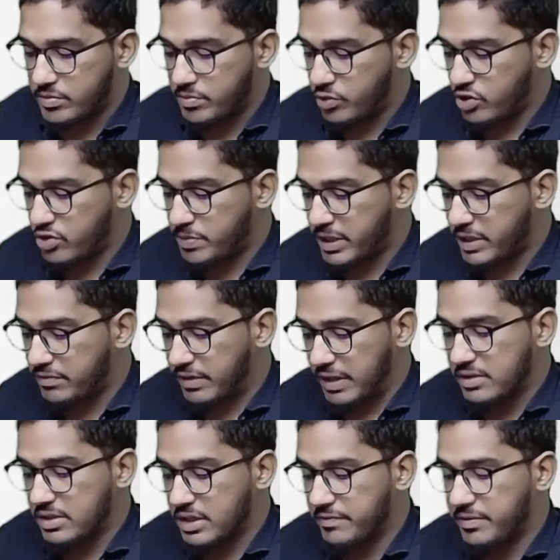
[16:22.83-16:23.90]
Prospective
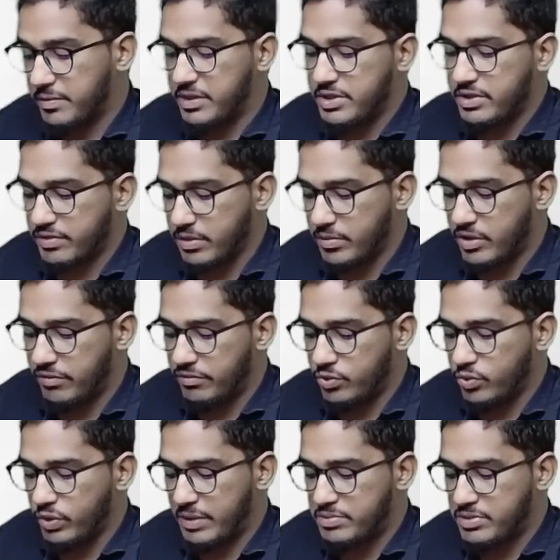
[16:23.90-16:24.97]
financial information will be of
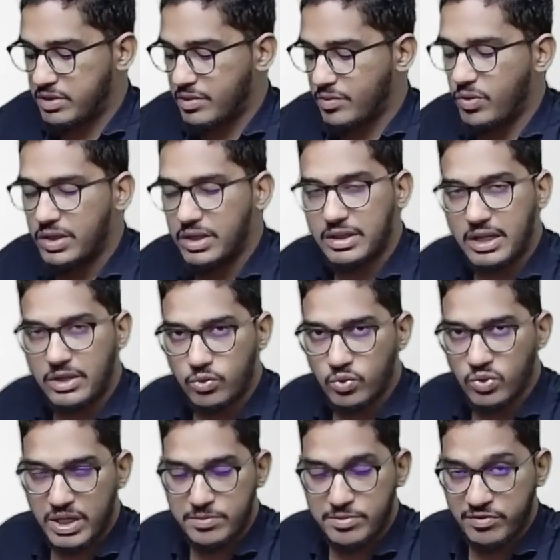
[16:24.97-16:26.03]
2 types. What are the
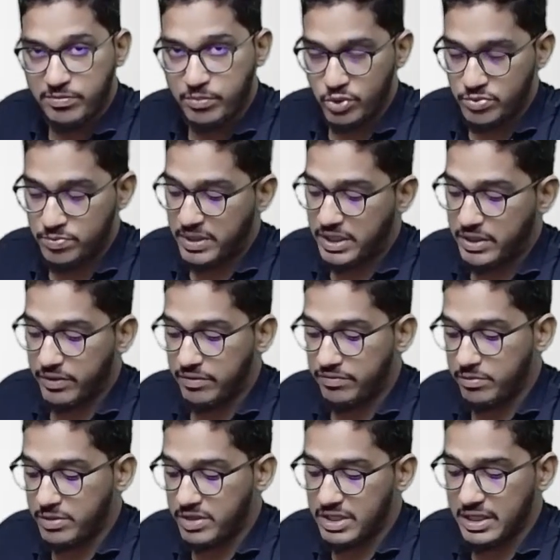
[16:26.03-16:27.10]
2 types of prospective
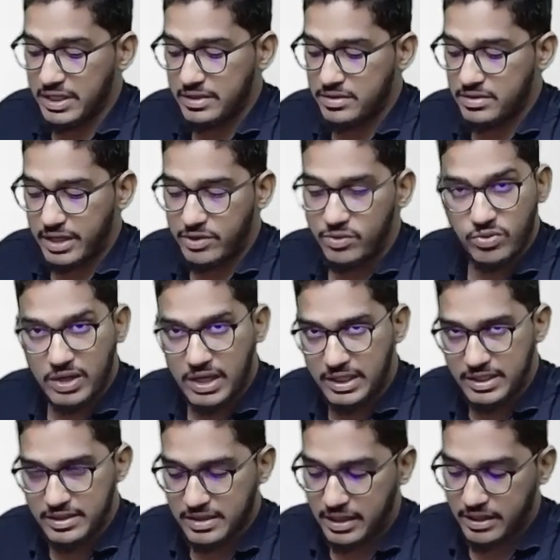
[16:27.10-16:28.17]
information? Let us try to
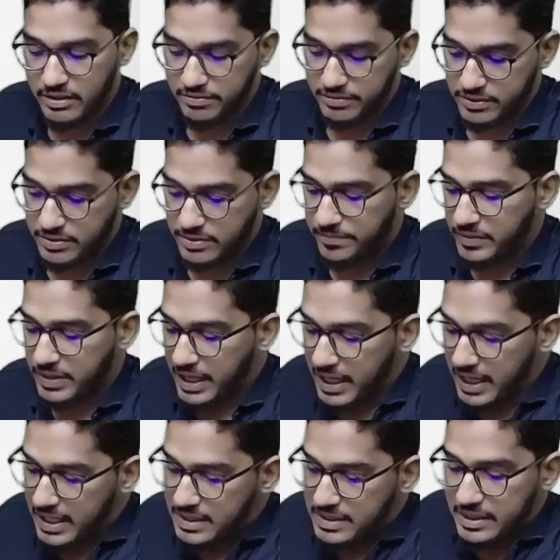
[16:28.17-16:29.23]
understand it first.
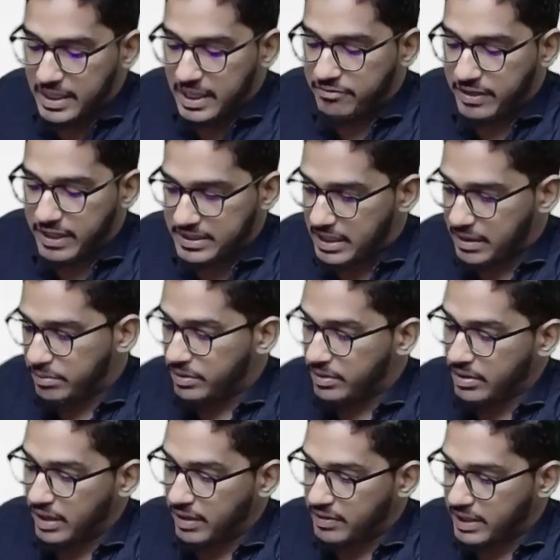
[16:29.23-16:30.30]
See, take for
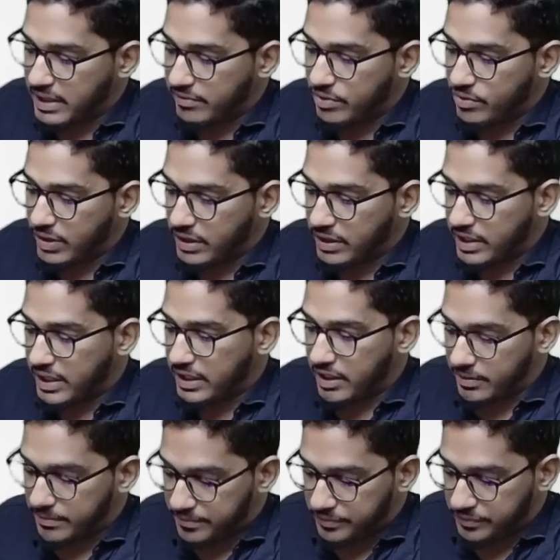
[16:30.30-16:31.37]
example, I will give you one data.